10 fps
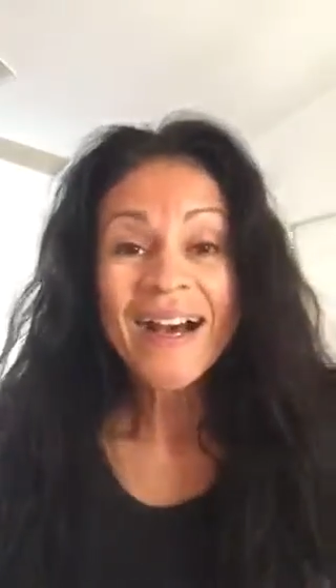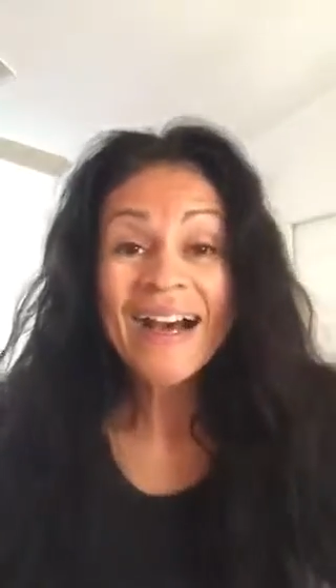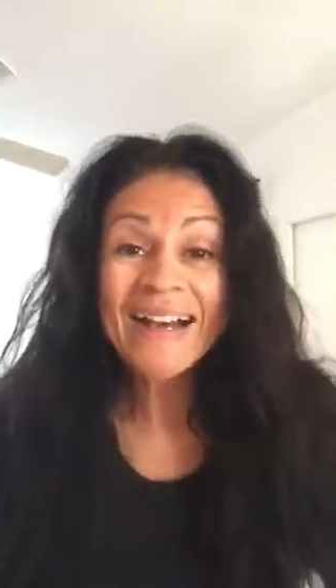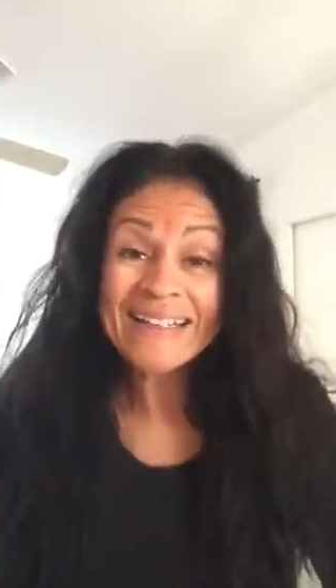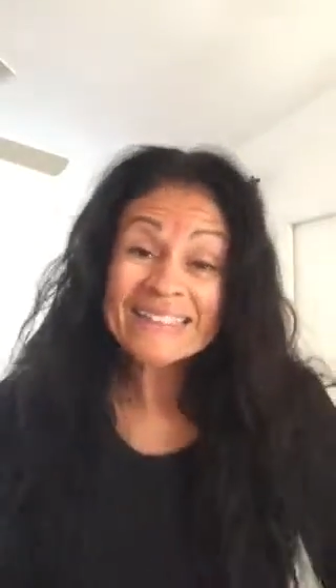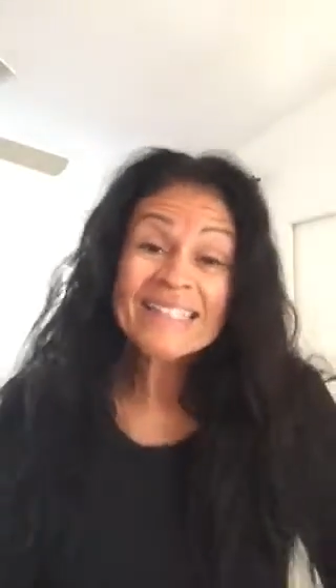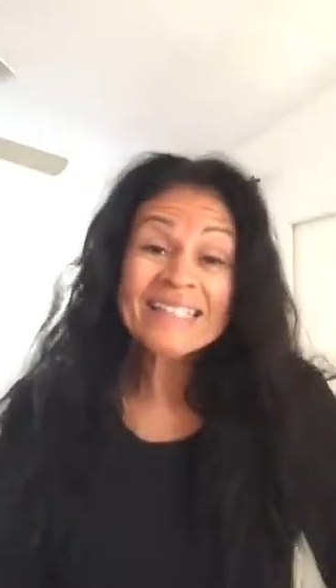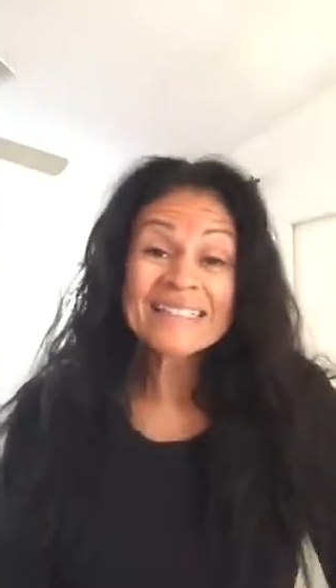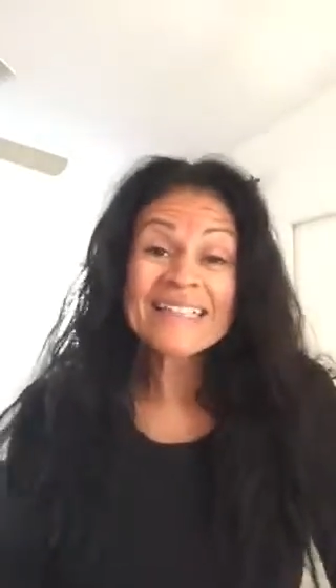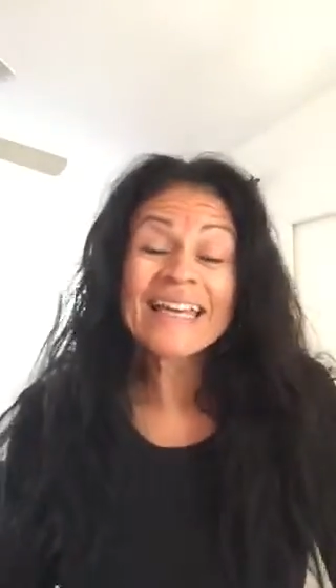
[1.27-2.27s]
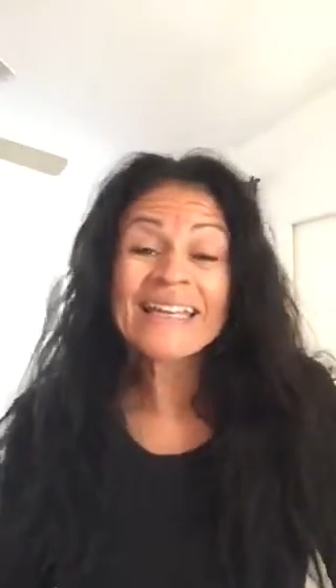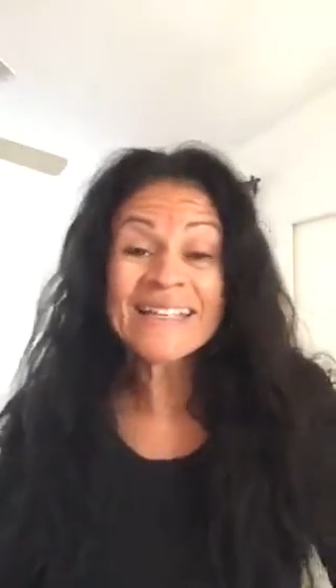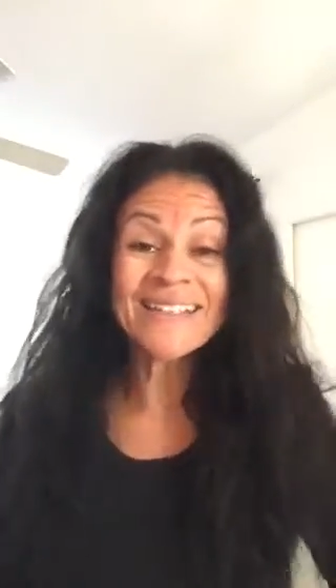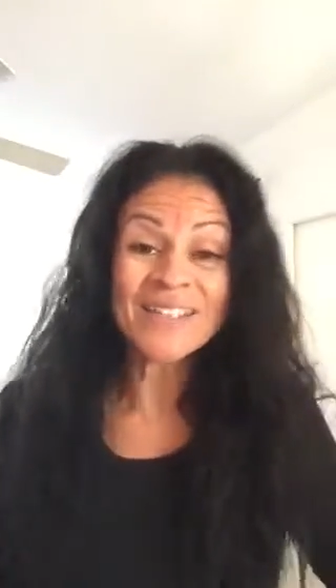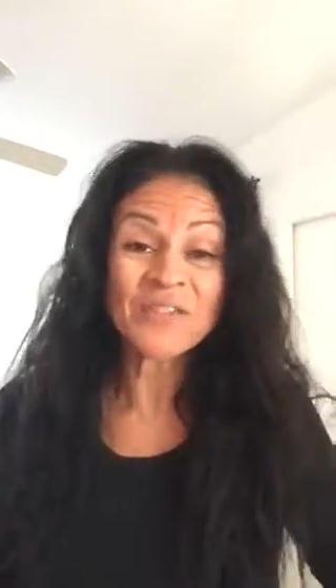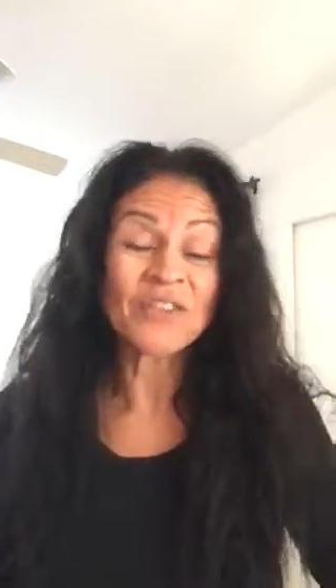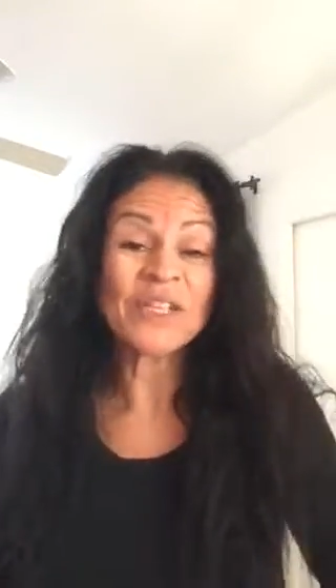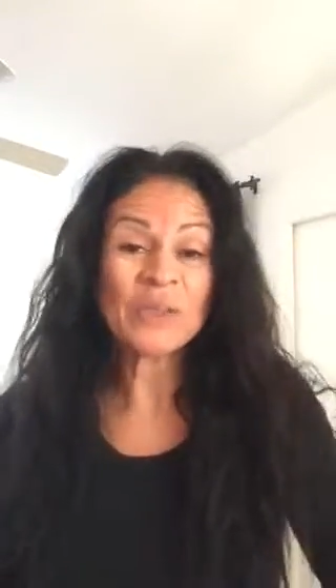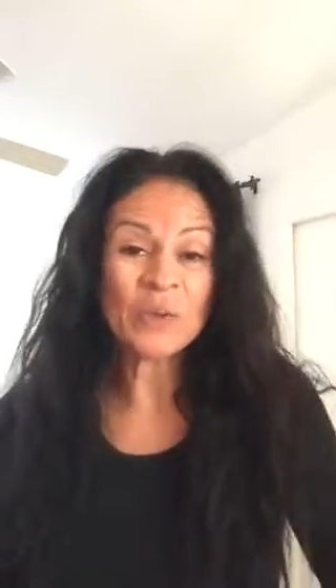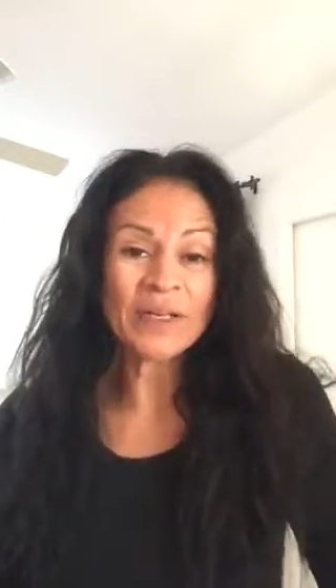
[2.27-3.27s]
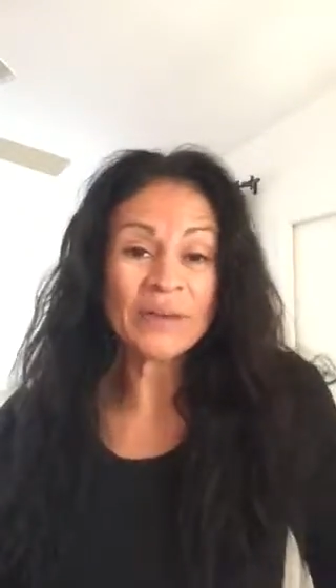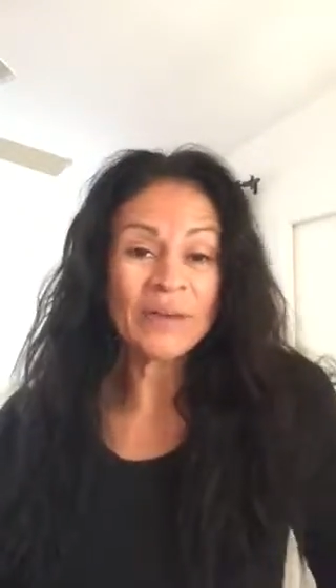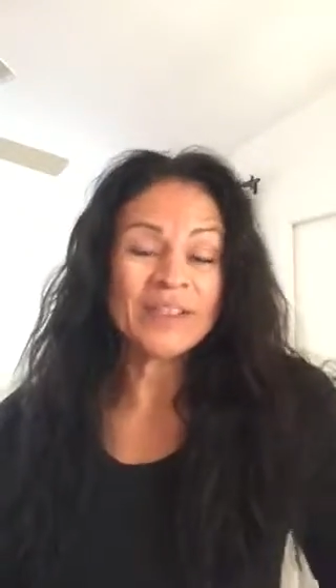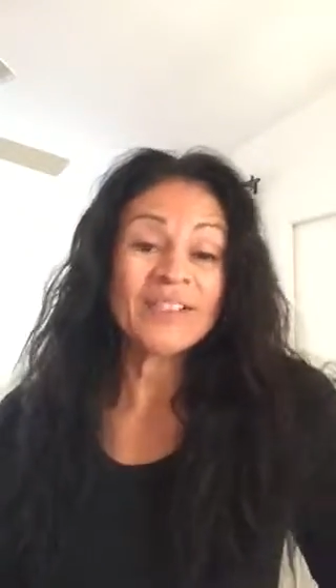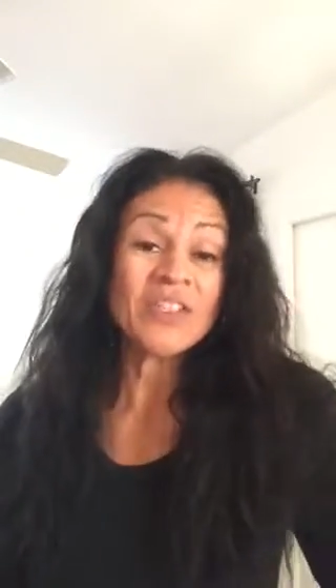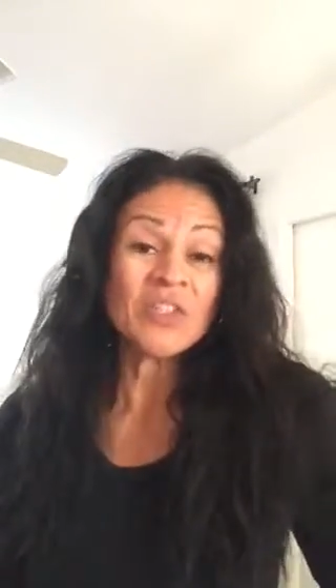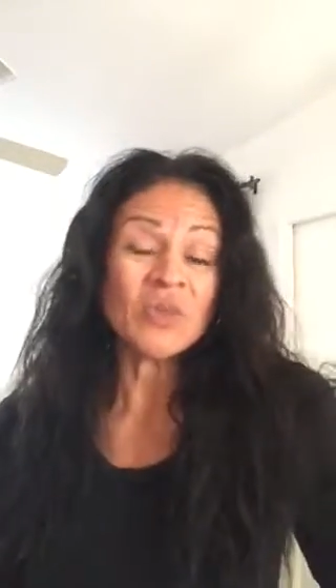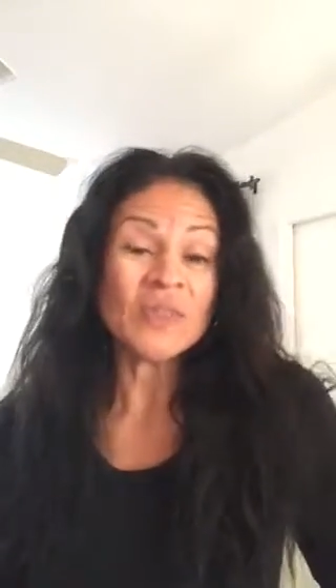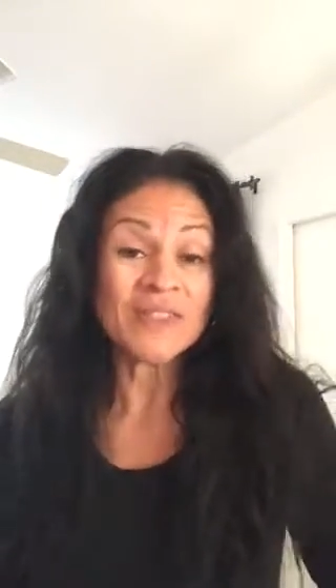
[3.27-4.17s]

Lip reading: Hi, today in this video what I wanted to do